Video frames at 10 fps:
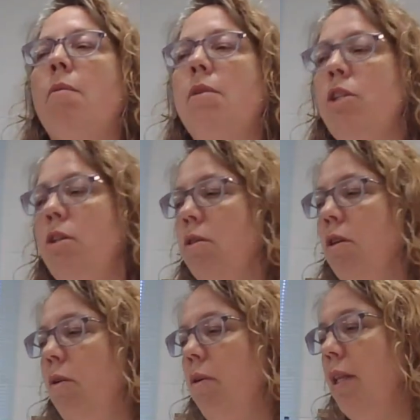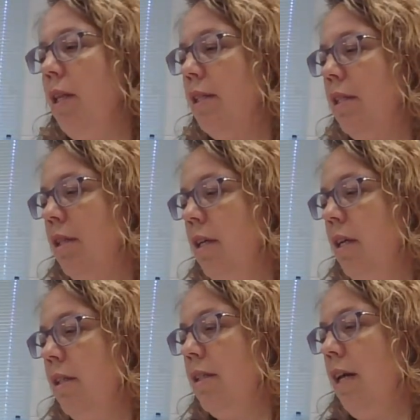want you, so in this
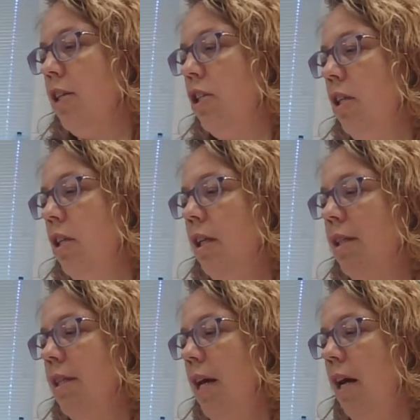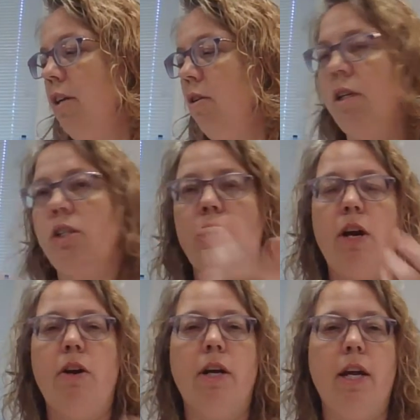section, let's say I do this
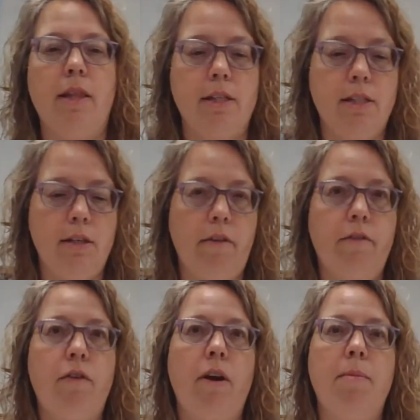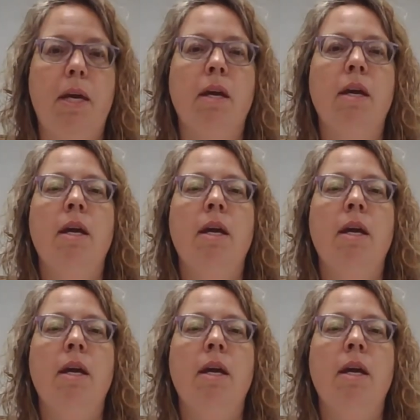chair again that's still in front of me,